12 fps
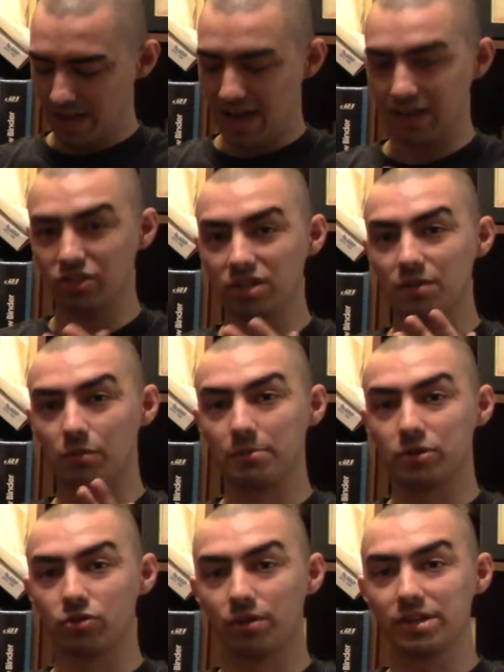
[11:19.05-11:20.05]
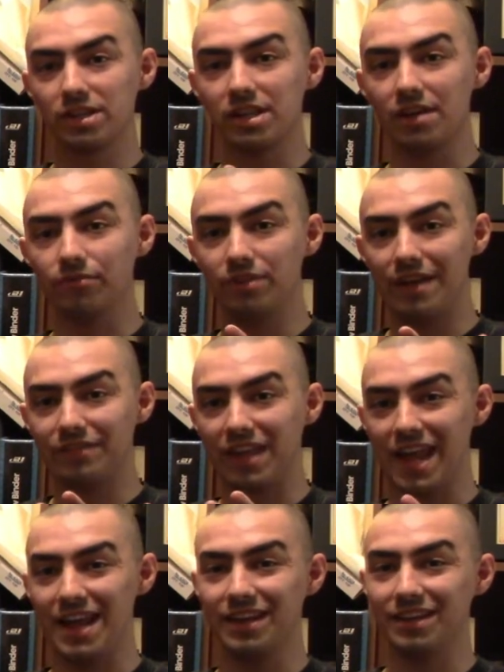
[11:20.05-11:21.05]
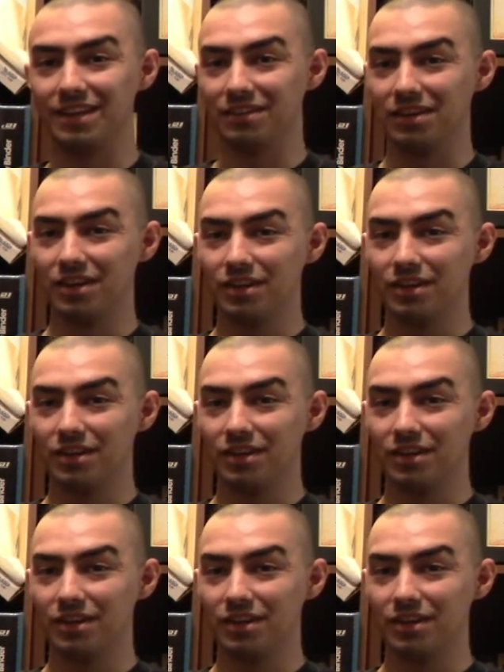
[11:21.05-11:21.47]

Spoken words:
actually were majority of left-handed.